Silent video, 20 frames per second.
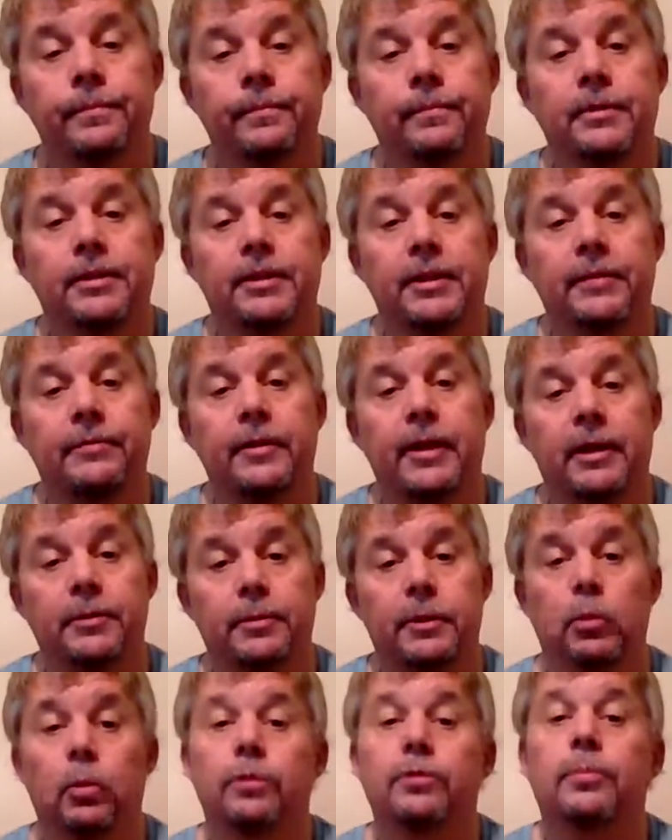Steve
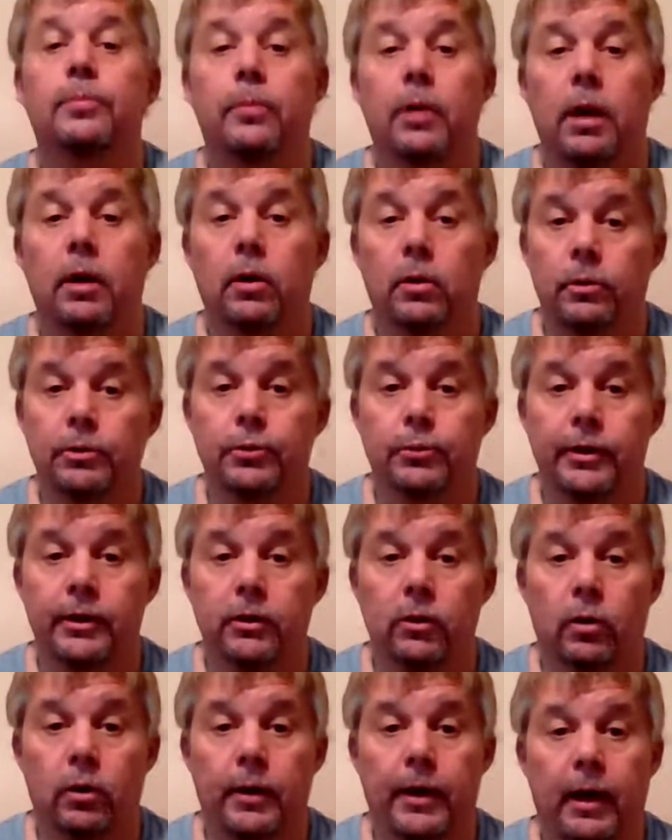Desmond works for Brock Tree
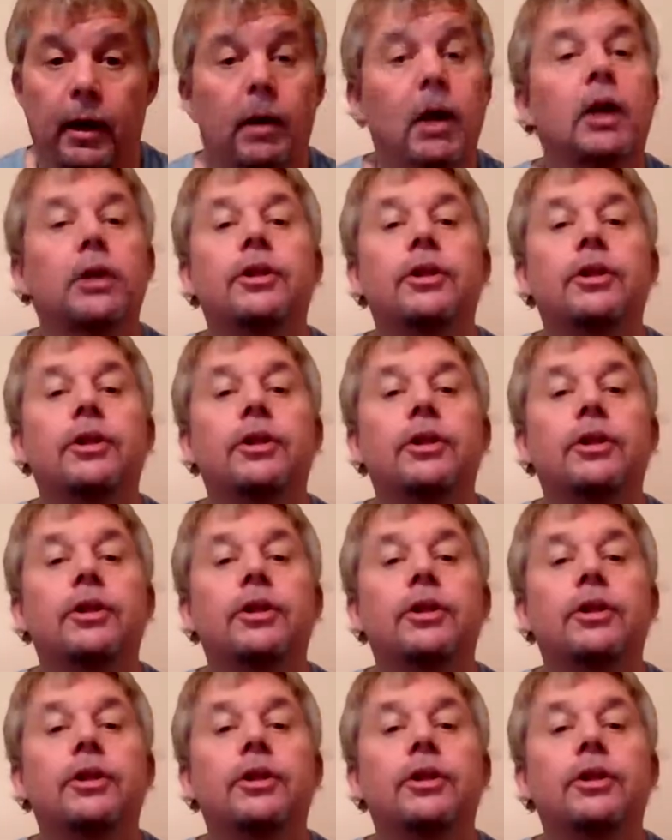and Lawn Care.